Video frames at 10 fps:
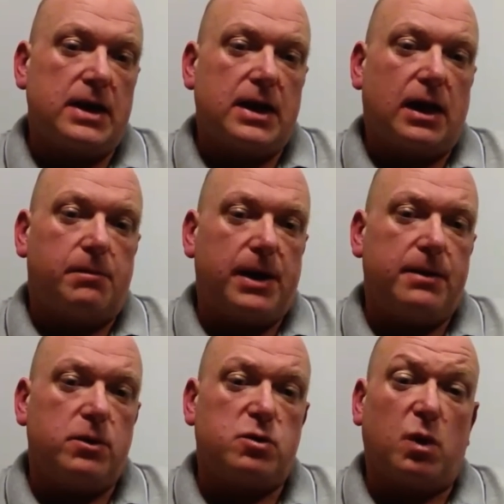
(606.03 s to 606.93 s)
I'll bet they
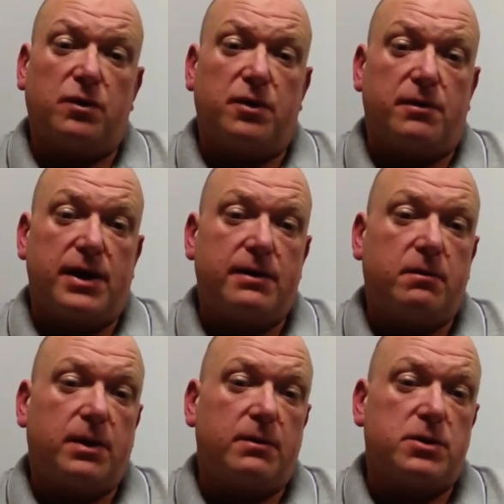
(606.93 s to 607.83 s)
was wondering,
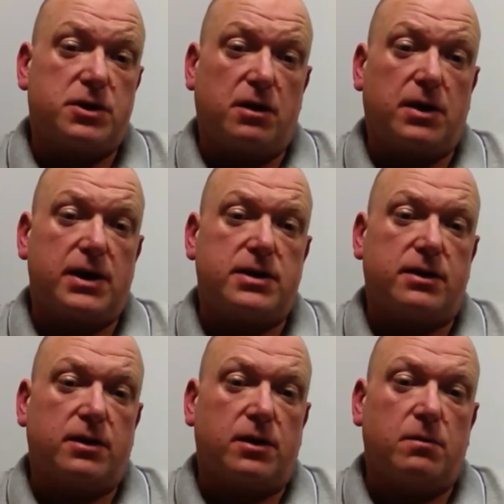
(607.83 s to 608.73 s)
when they was talking to the goon,